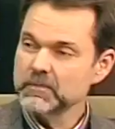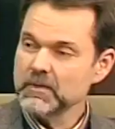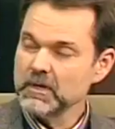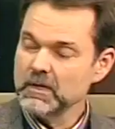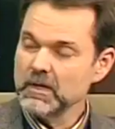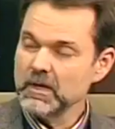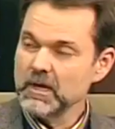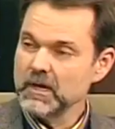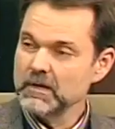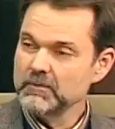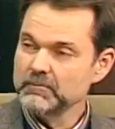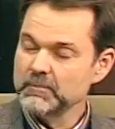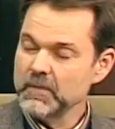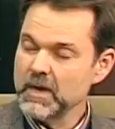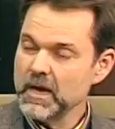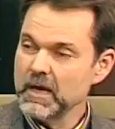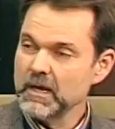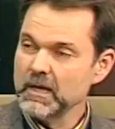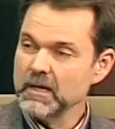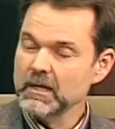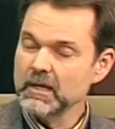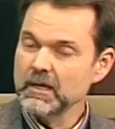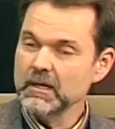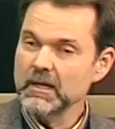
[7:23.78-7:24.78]
their life
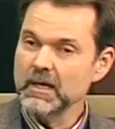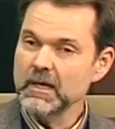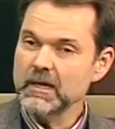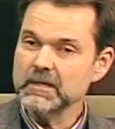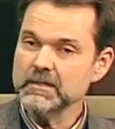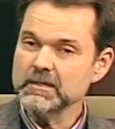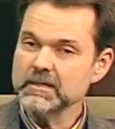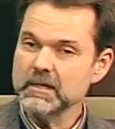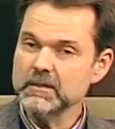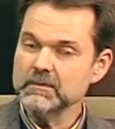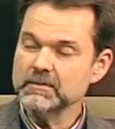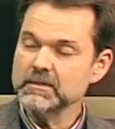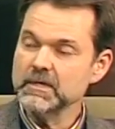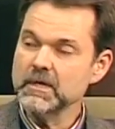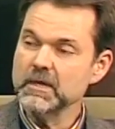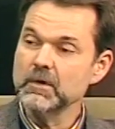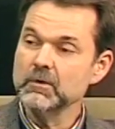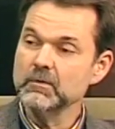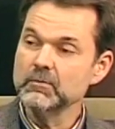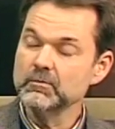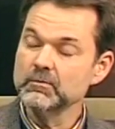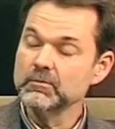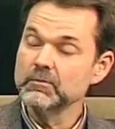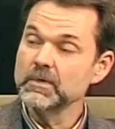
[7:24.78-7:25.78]
back. And a lot of times they
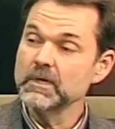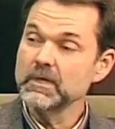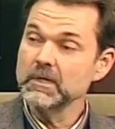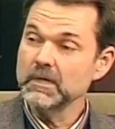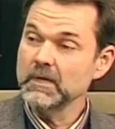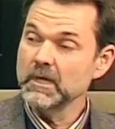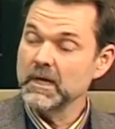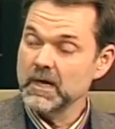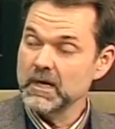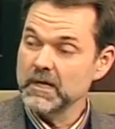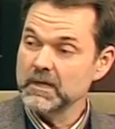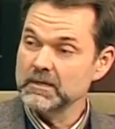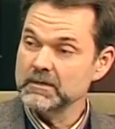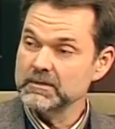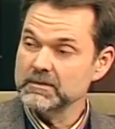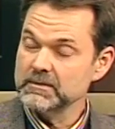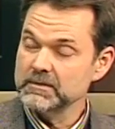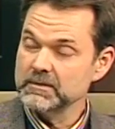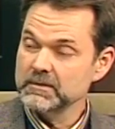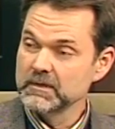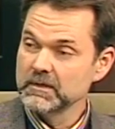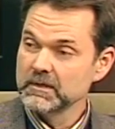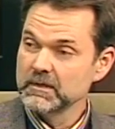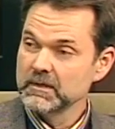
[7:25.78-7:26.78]
don't
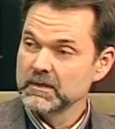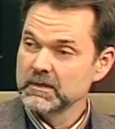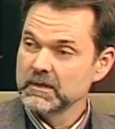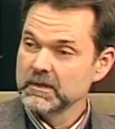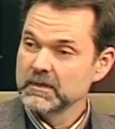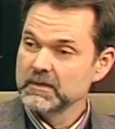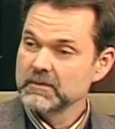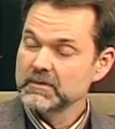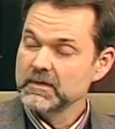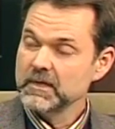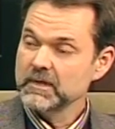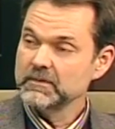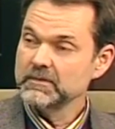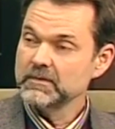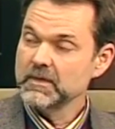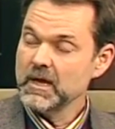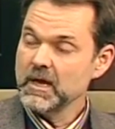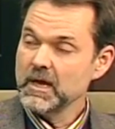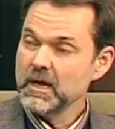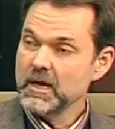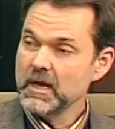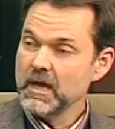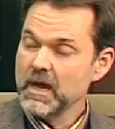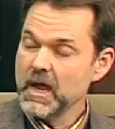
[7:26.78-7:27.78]
realize that
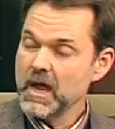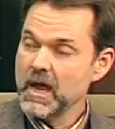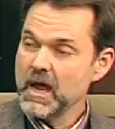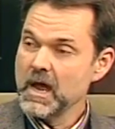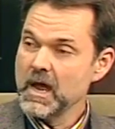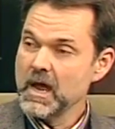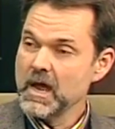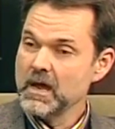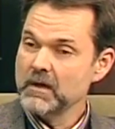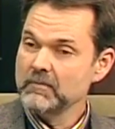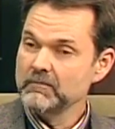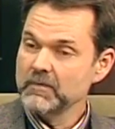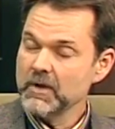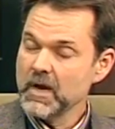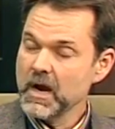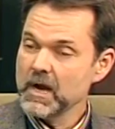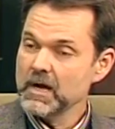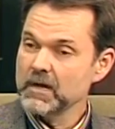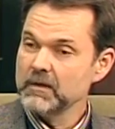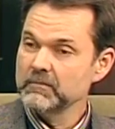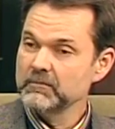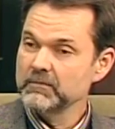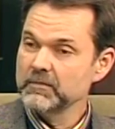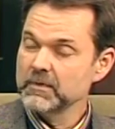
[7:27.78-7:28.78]
they have
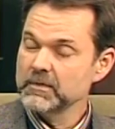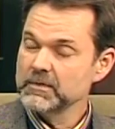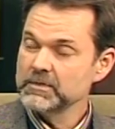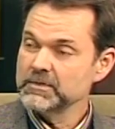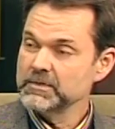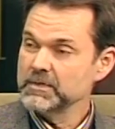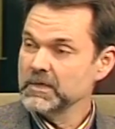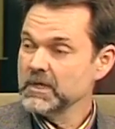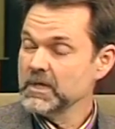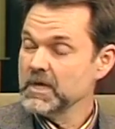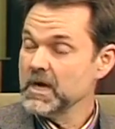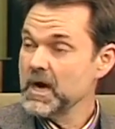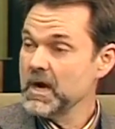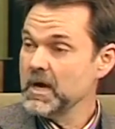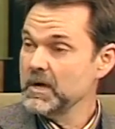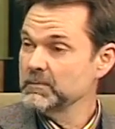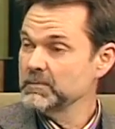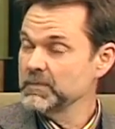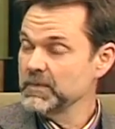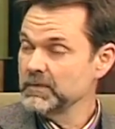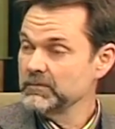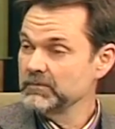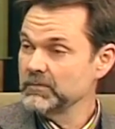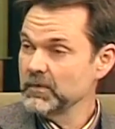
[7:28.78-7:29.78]
kind of
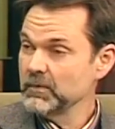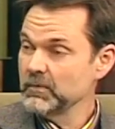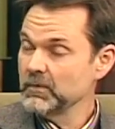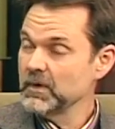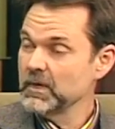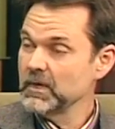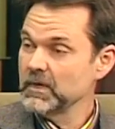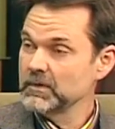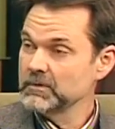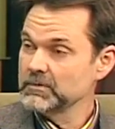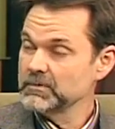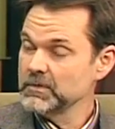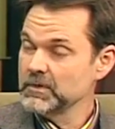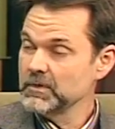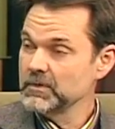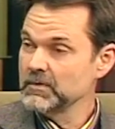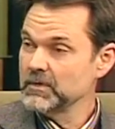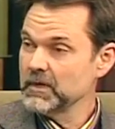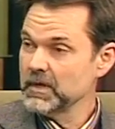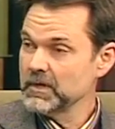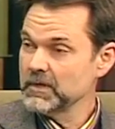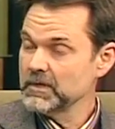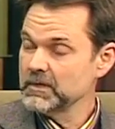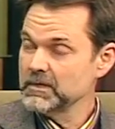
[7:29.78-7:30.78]
succumbed, if you will, to
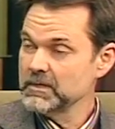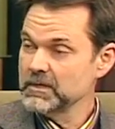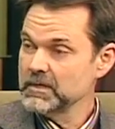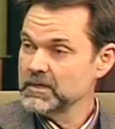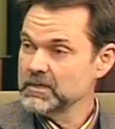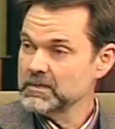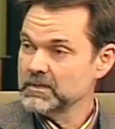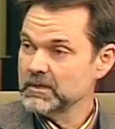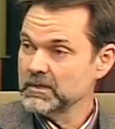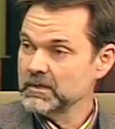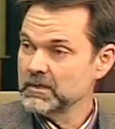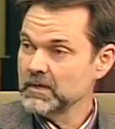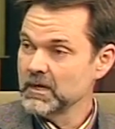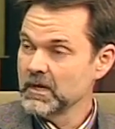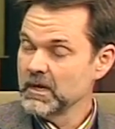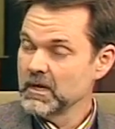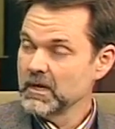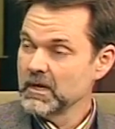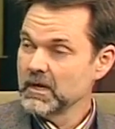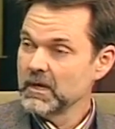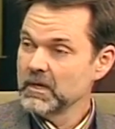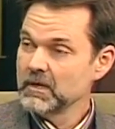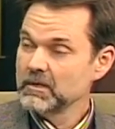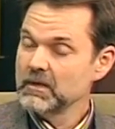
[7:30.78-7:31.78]
their condition
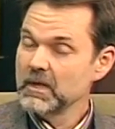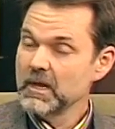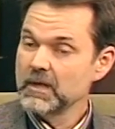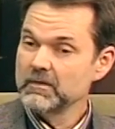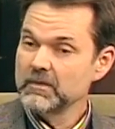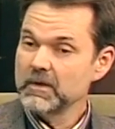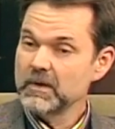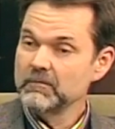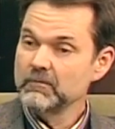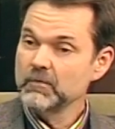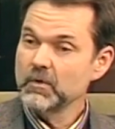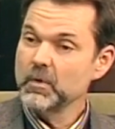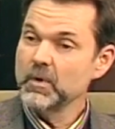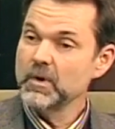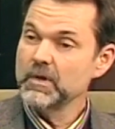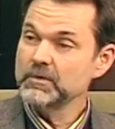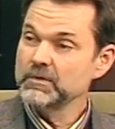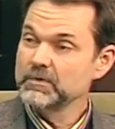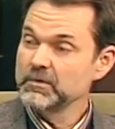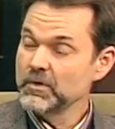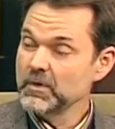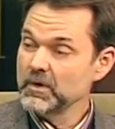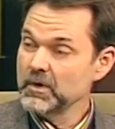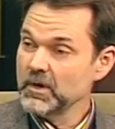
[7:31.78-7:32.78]
and they've
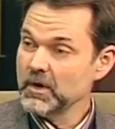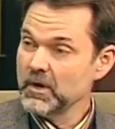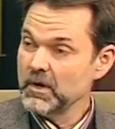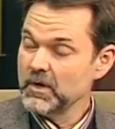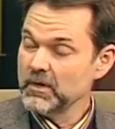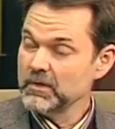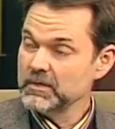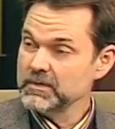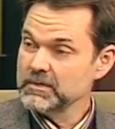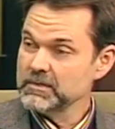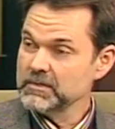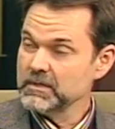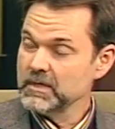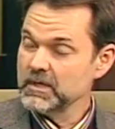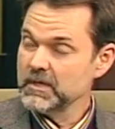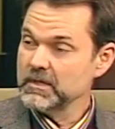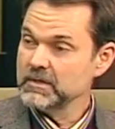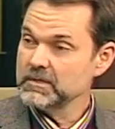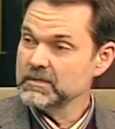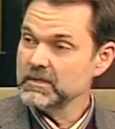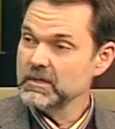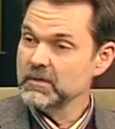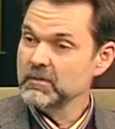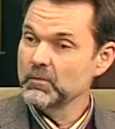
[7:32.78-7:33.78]
quit doing all these
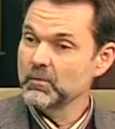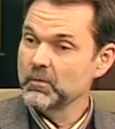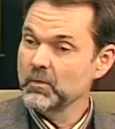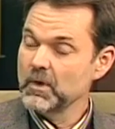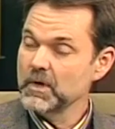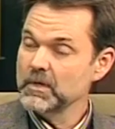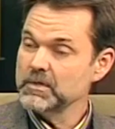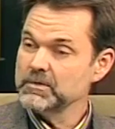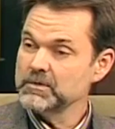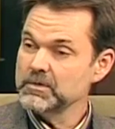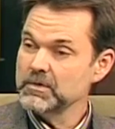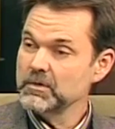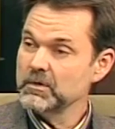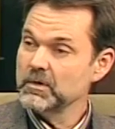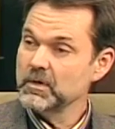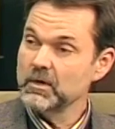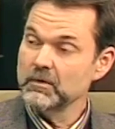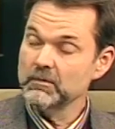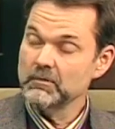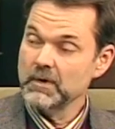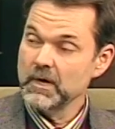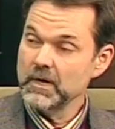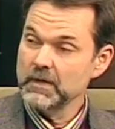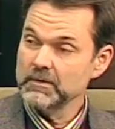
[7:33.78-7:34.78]
things. And then once you
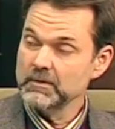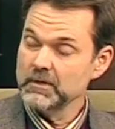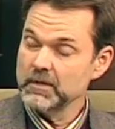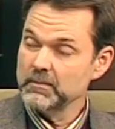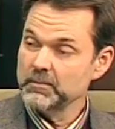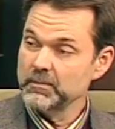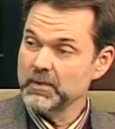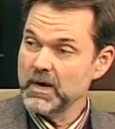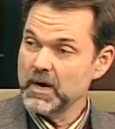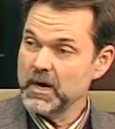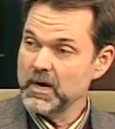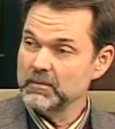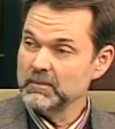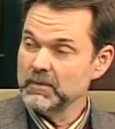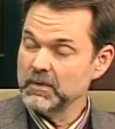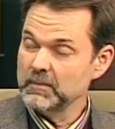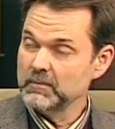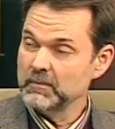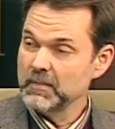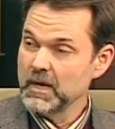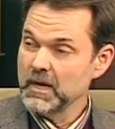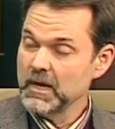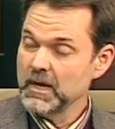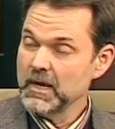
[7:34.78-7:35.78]
correct their
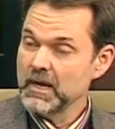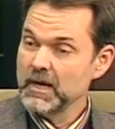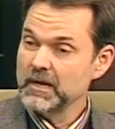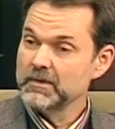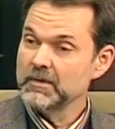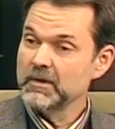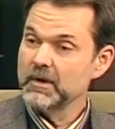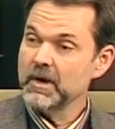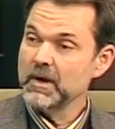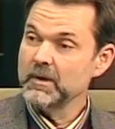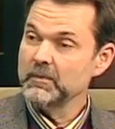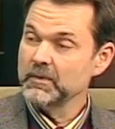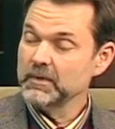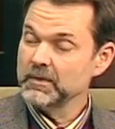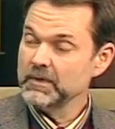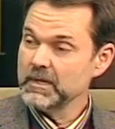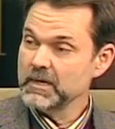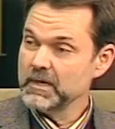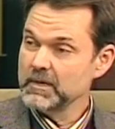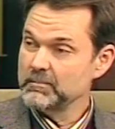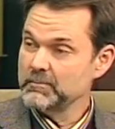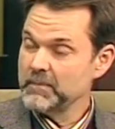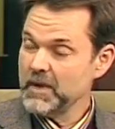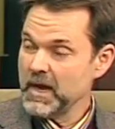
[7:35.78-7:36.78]
problem and they're able to
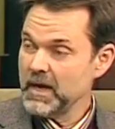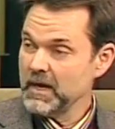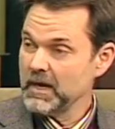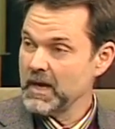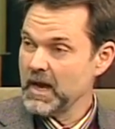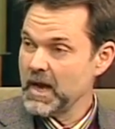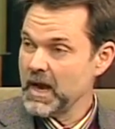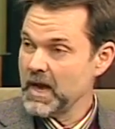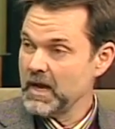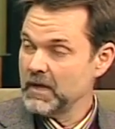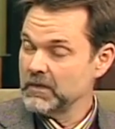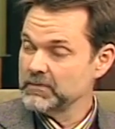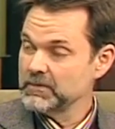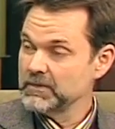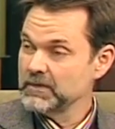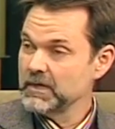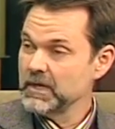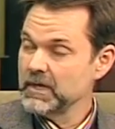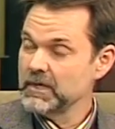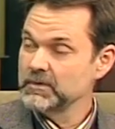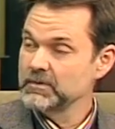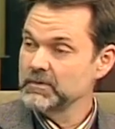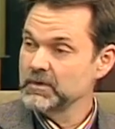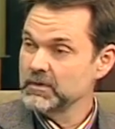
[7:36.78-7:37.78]
get back out
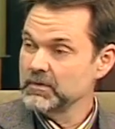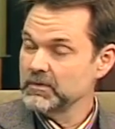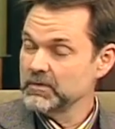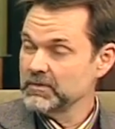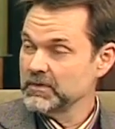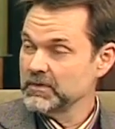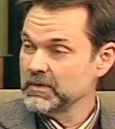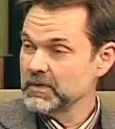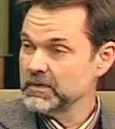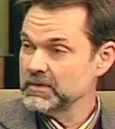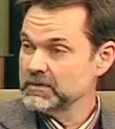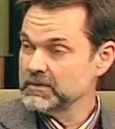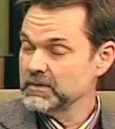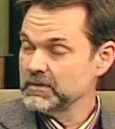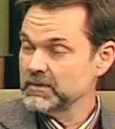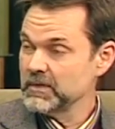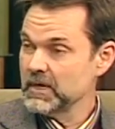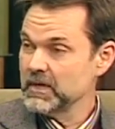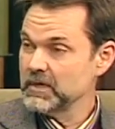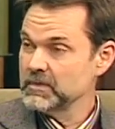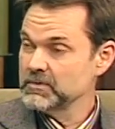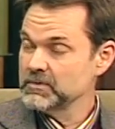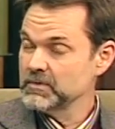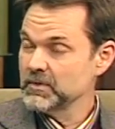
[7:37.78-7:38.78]
and do the things that they
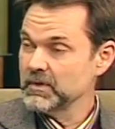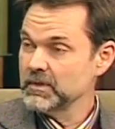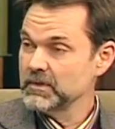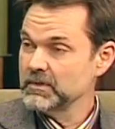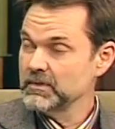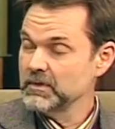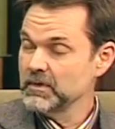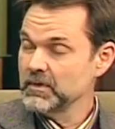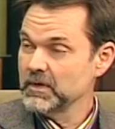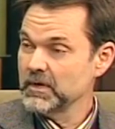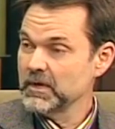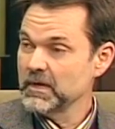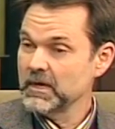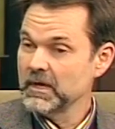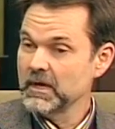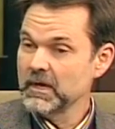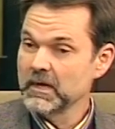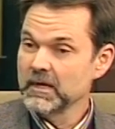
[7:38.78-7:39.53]
enjoy doing,